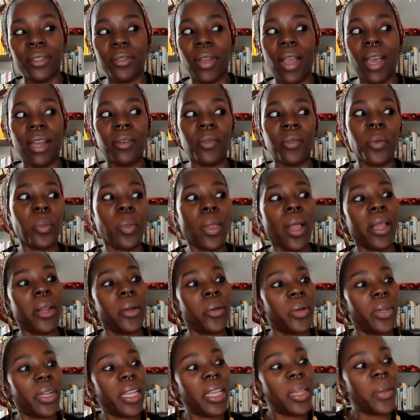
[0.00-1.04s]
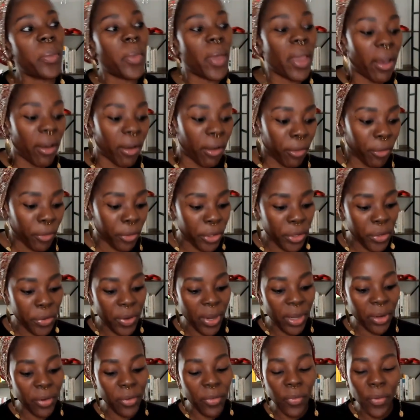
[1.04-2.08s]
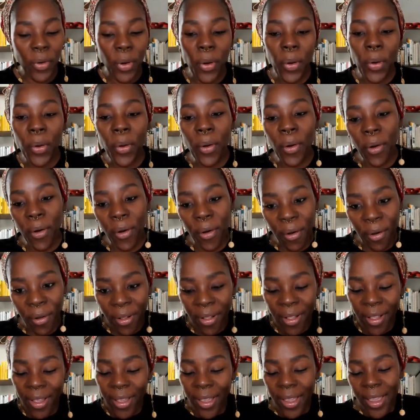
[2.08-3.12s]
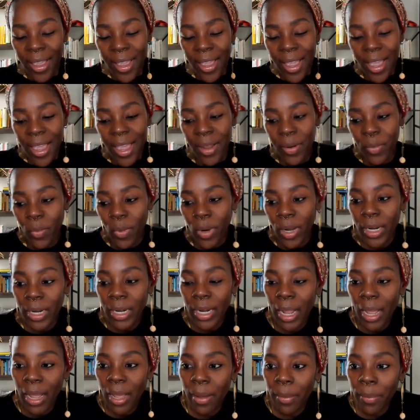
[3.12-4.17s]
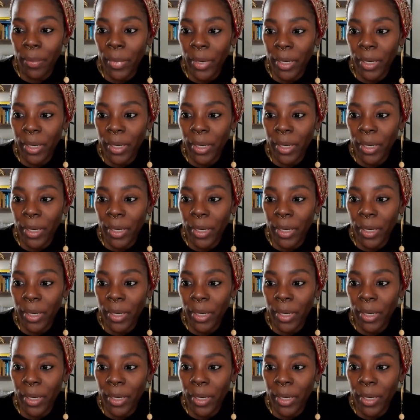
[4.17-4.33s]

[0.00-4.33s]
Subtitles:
You got to reply to an email or you get a phone call and whatnot.